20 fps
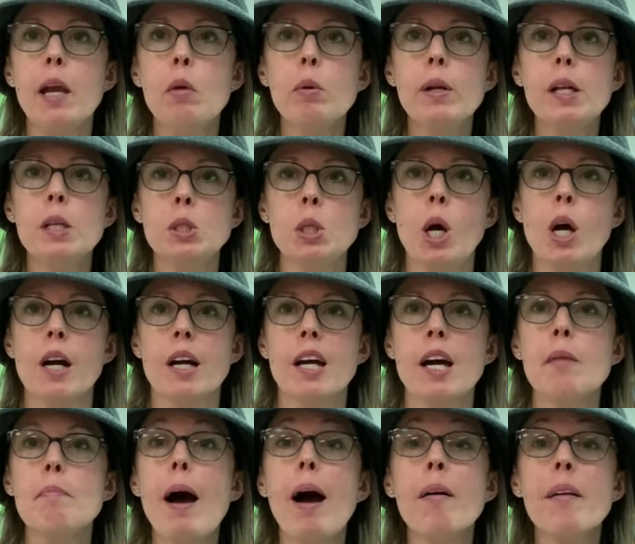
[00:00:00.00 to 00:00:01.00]
want to talk
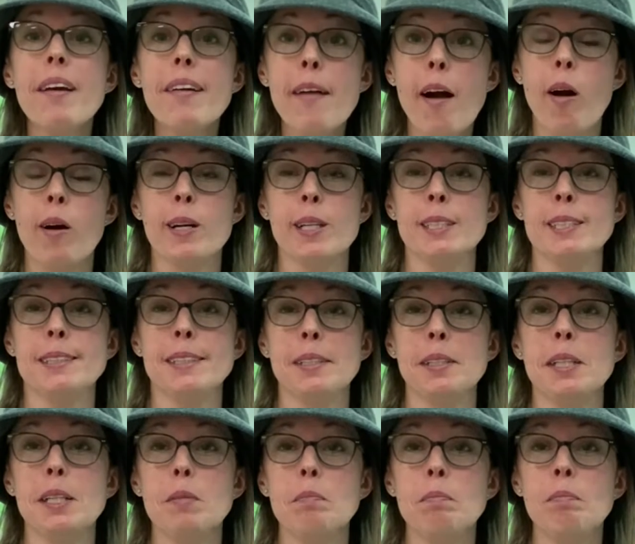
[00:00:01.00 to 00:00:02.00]
about an art
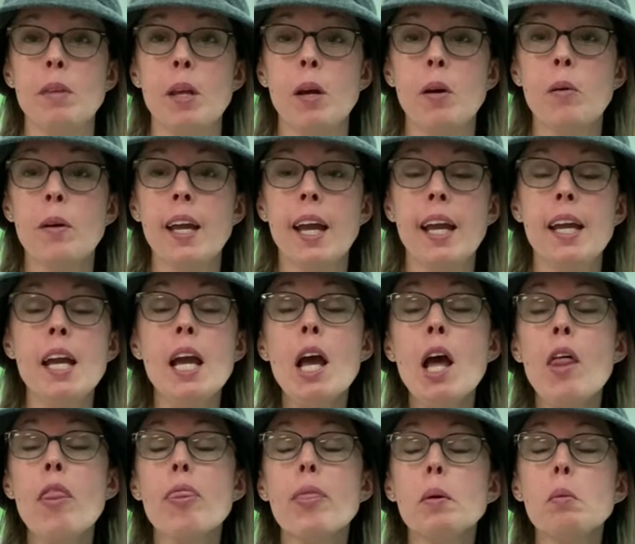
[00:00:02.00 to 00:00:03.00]
term, okay?
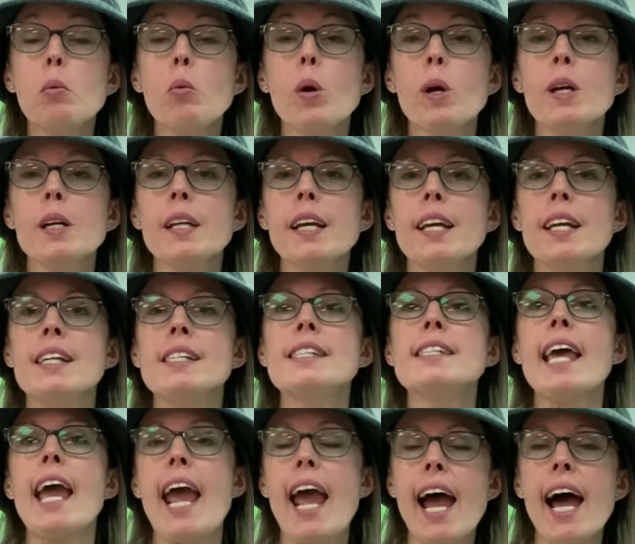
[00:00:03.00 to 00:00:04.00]
The word
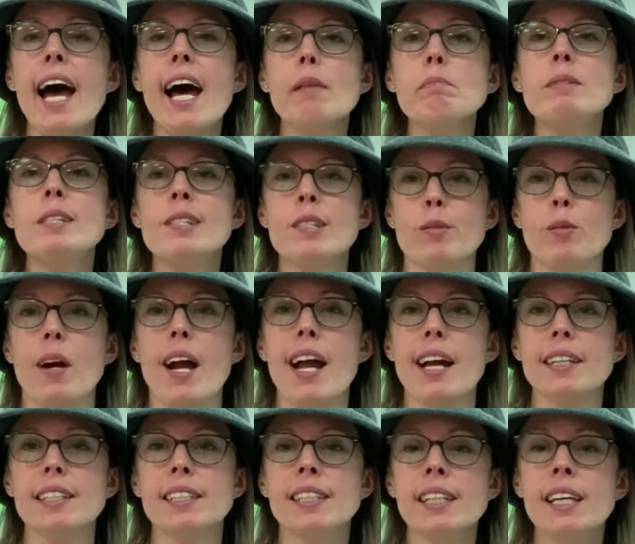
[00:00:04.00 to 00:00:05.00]
is
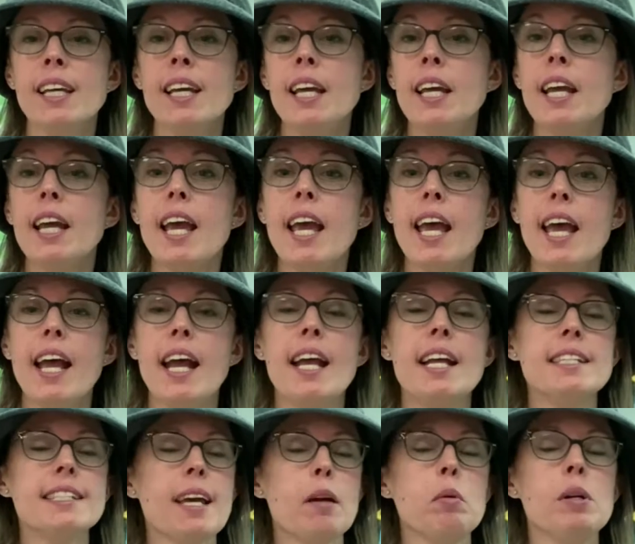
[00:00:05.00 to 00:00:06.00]
abstract,
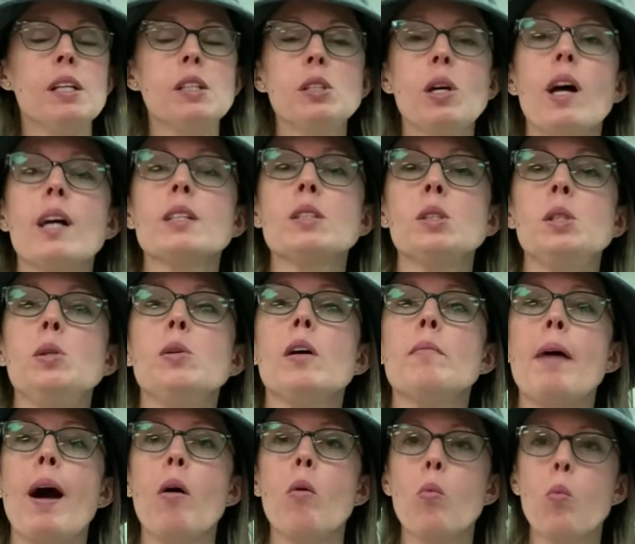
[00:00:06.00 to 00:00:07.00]
and I want to talk to you
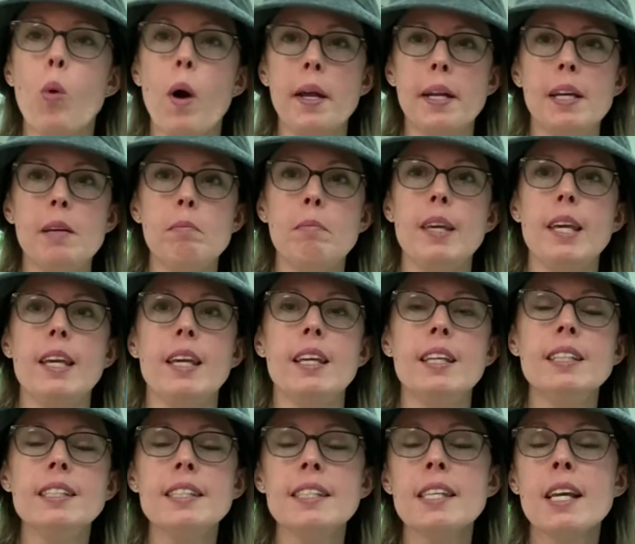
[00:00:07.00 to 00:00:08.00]
about what it
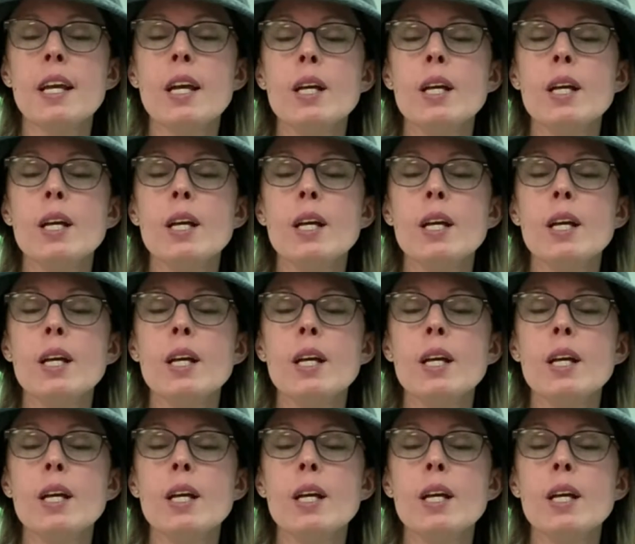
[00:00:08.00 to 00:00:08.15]
means.